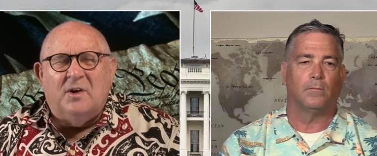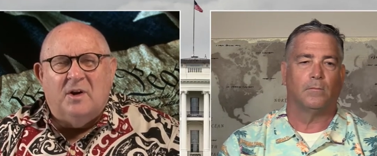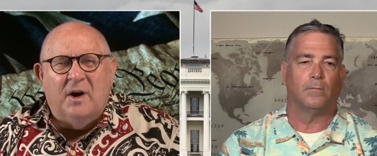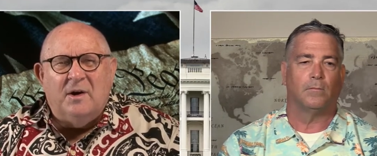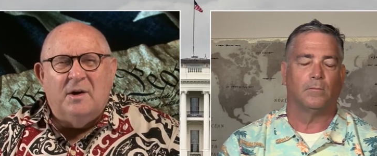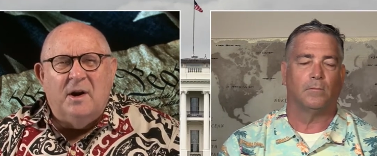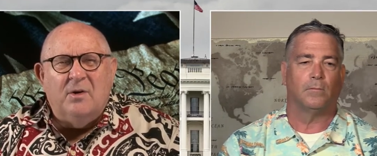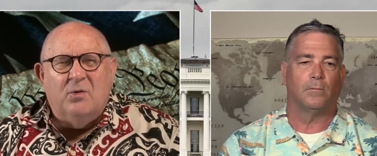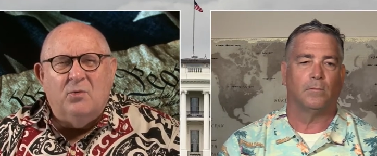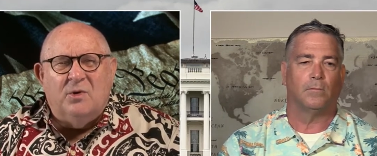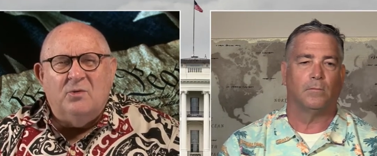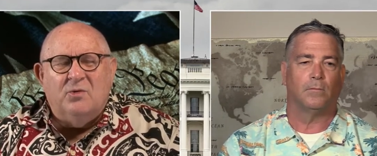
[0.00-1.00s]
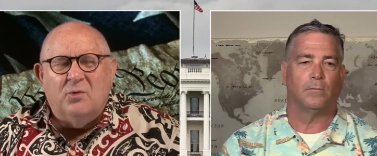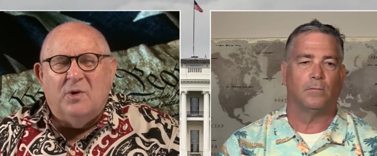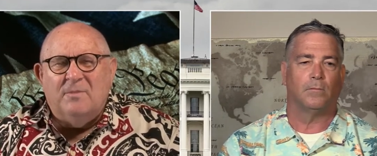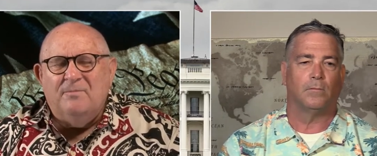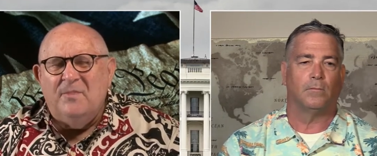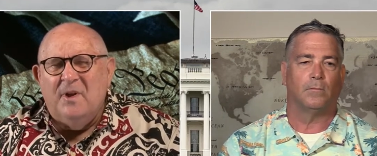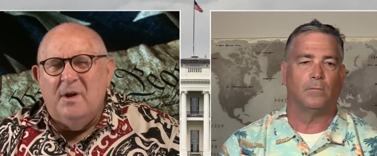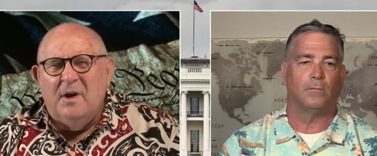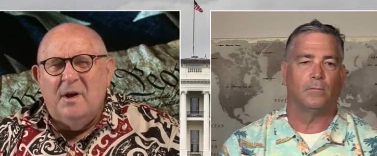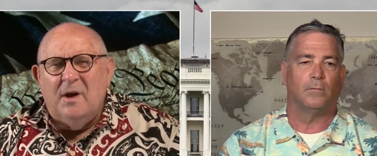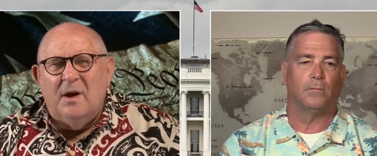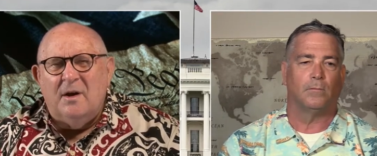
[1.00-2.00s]
Speaker 1: a candidate who can do it,
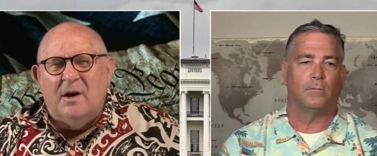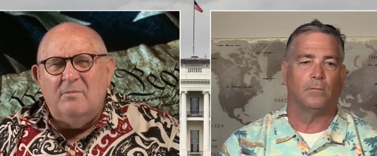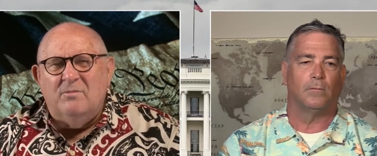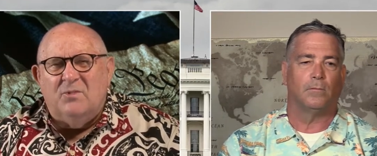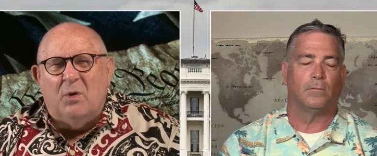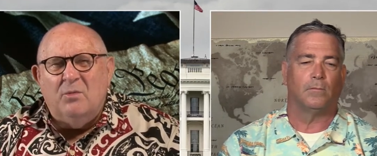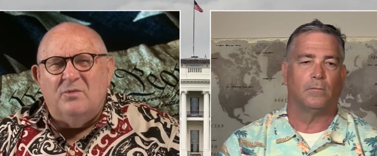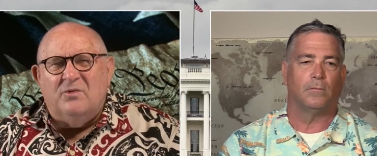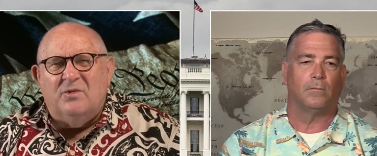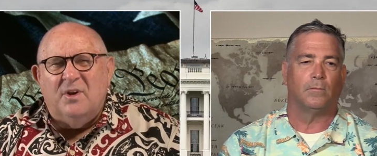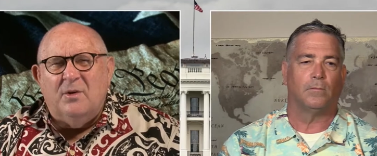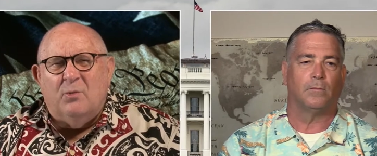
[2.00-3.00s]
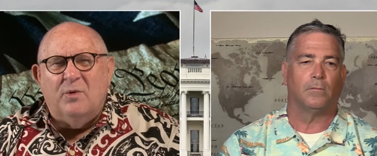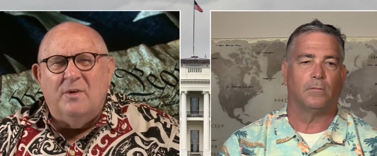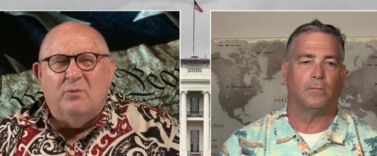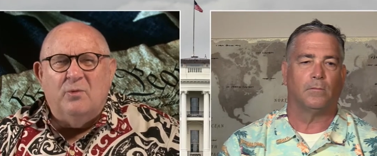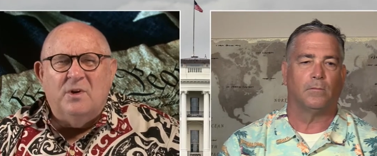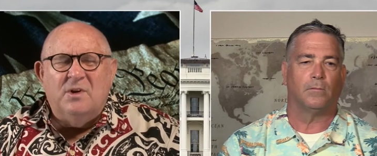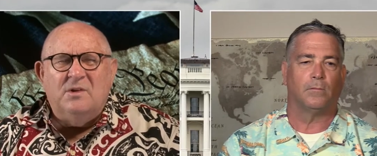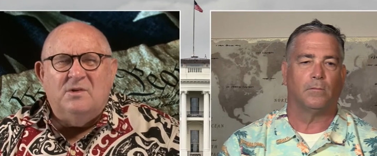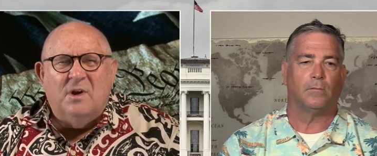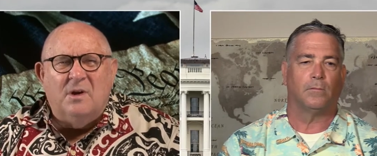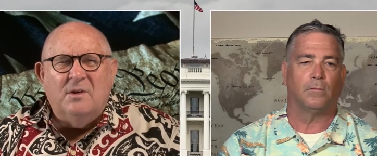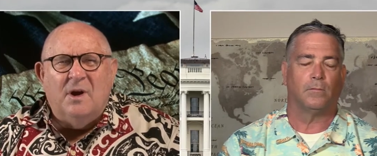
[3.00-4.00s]
and I don't think we've really
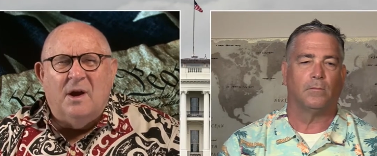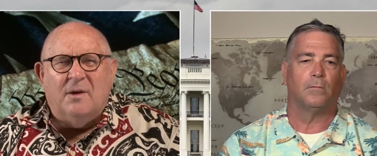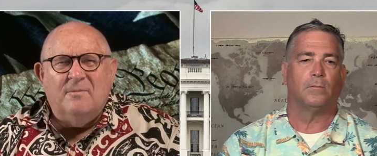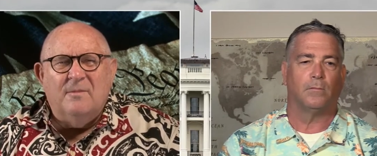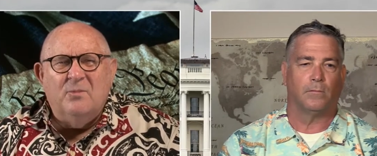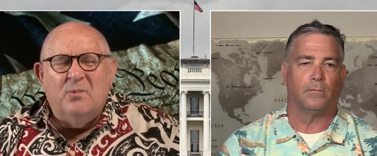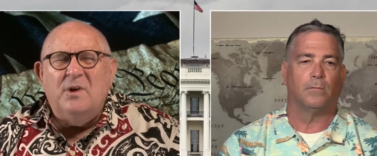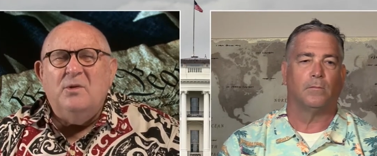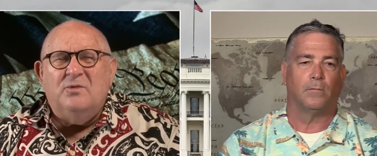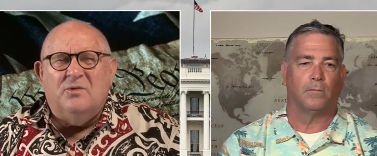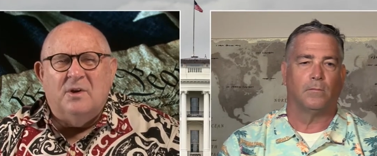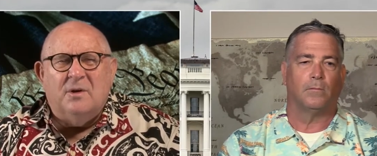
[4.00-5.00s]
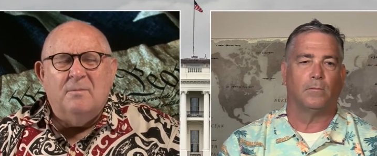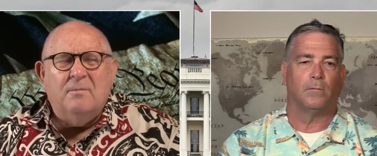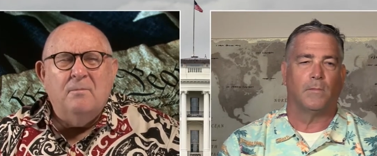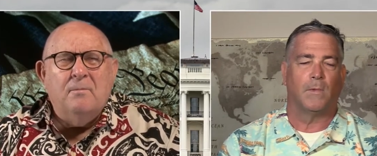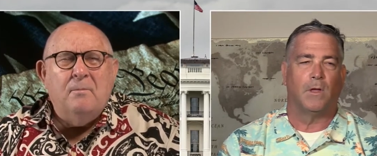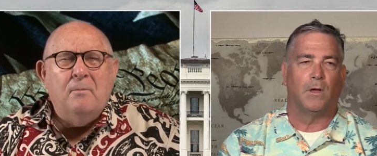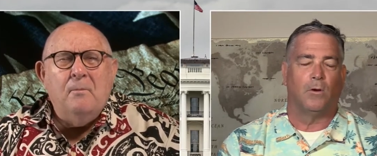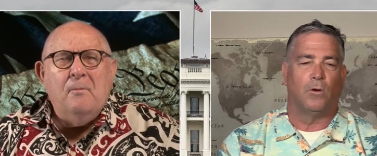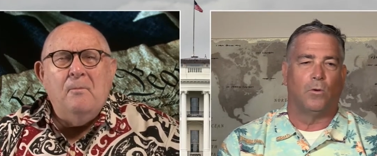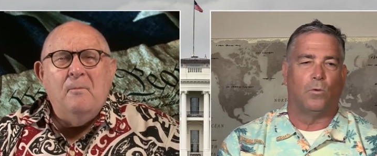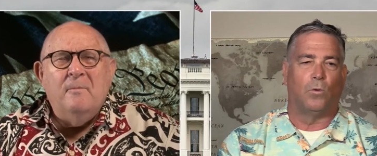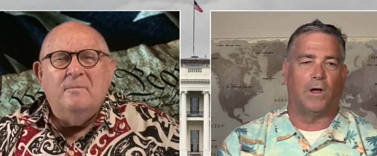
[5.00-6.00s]
done that. What do you think?
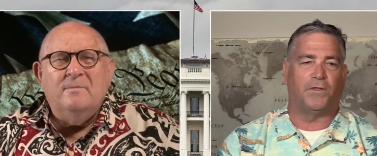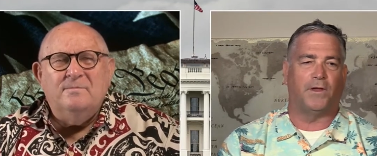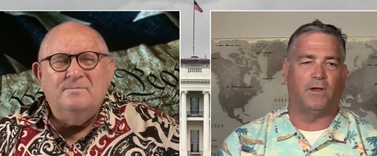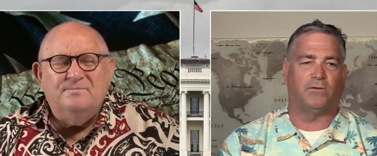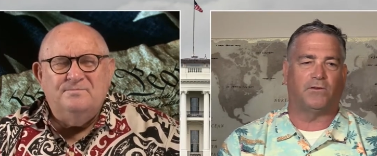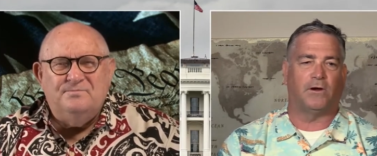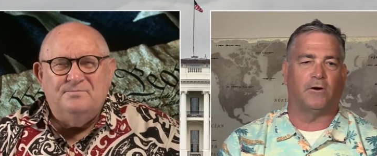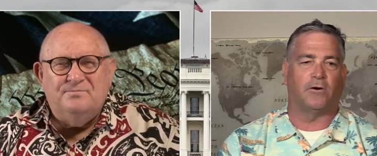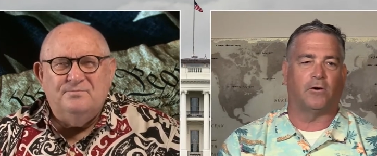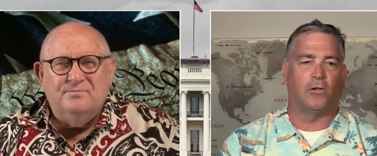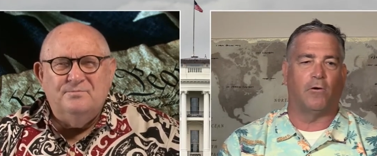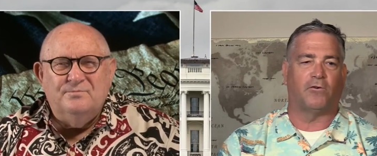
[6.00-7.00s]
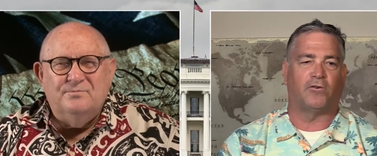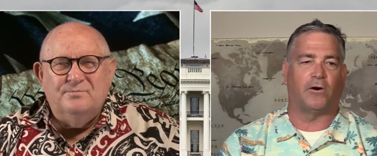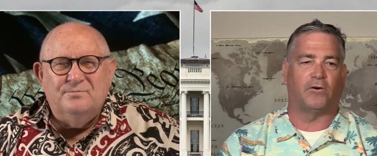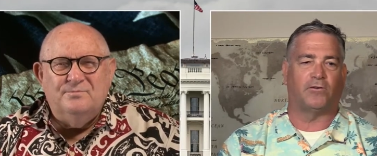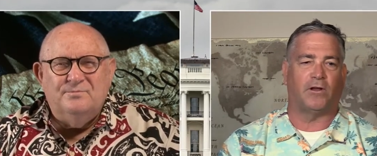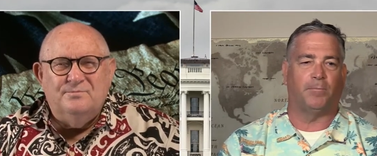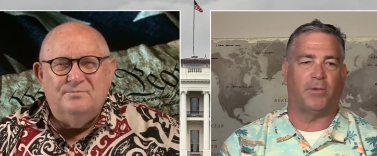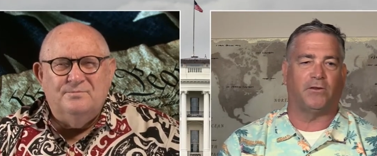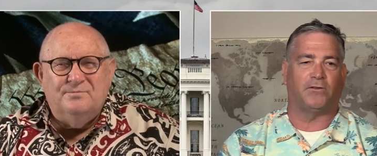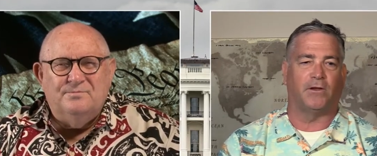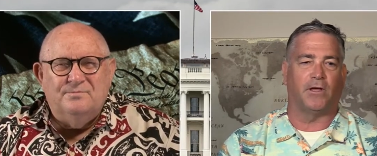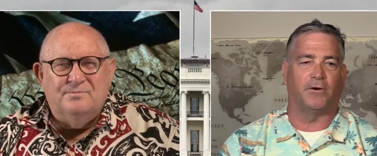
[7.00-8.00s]
Speaker 2: Well, I think Senator Klobuchar said it
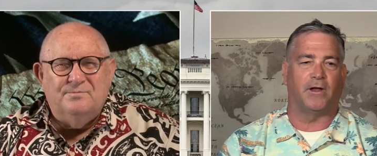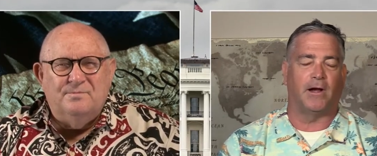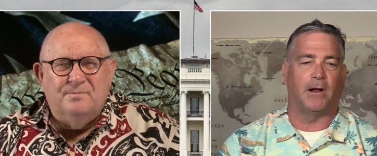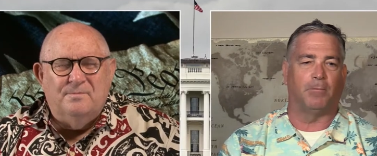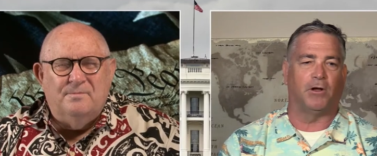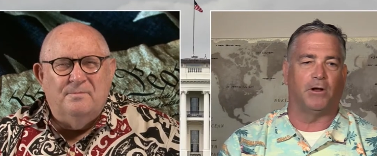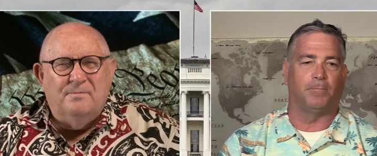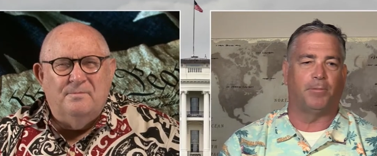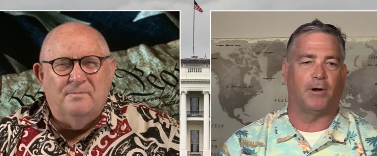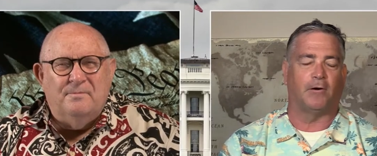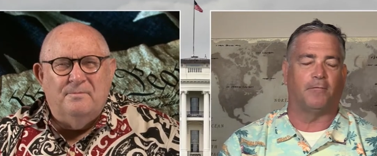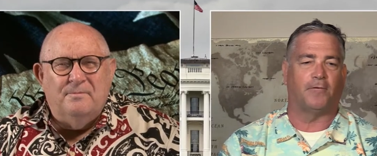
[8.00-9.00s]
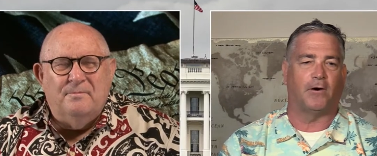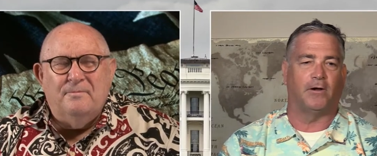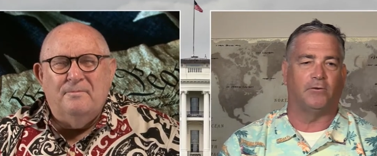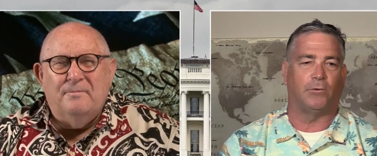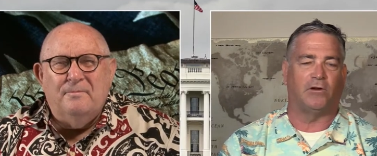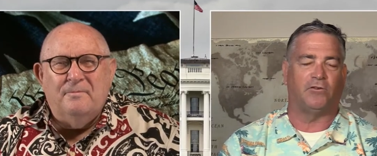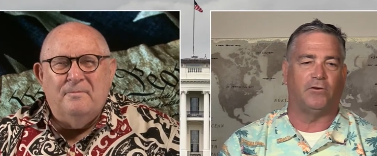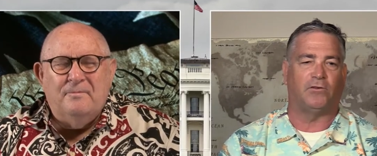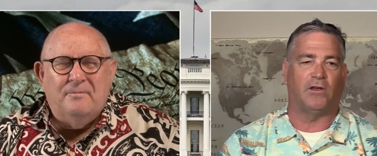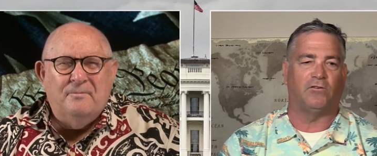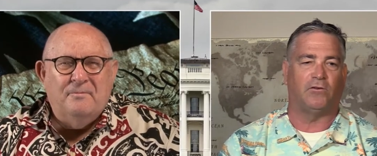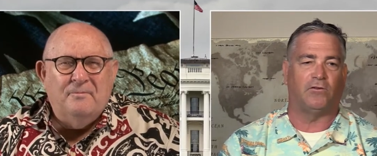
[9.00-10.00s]
best the other day, and I'm going to paraphrase what she
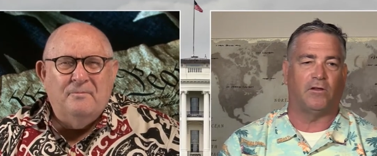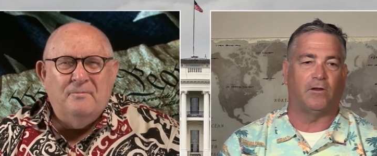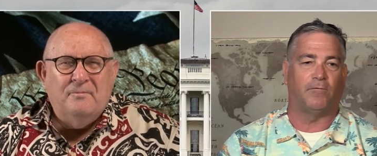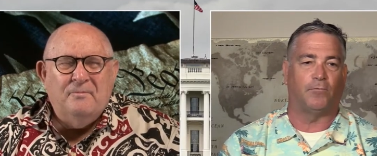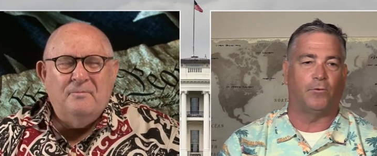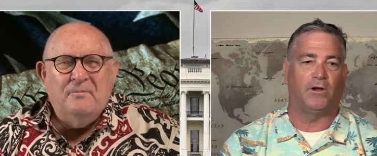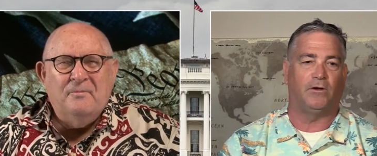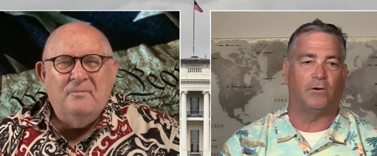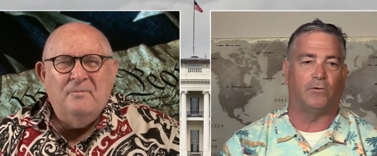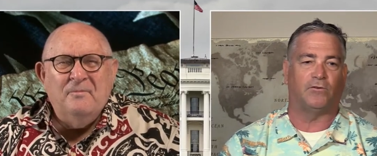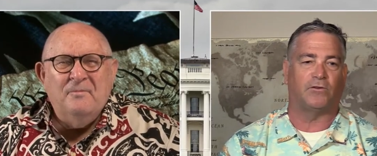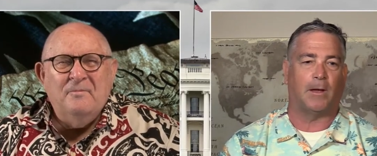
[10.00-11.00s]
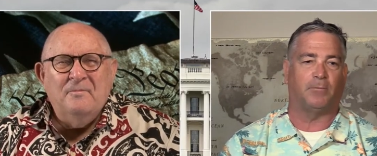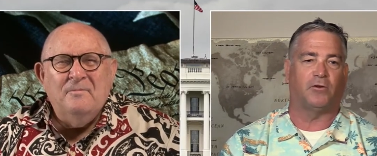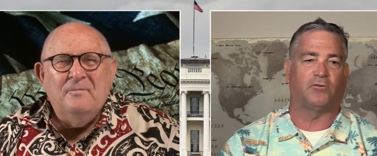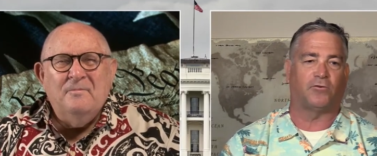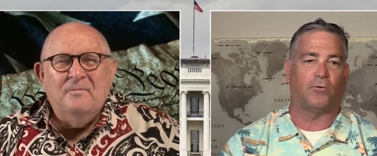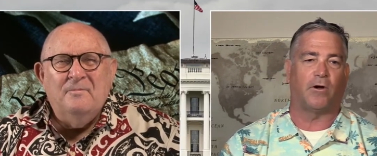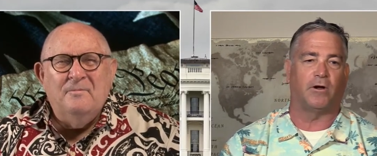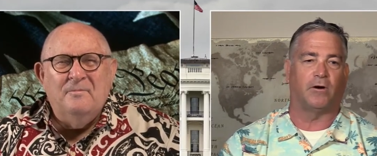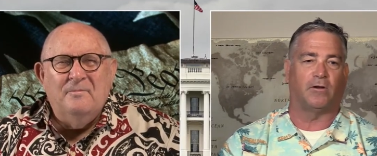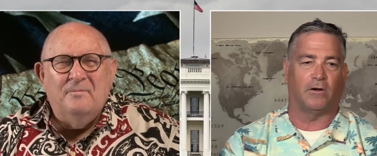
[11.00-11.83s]
said. She said, "If we don't stop destroying our,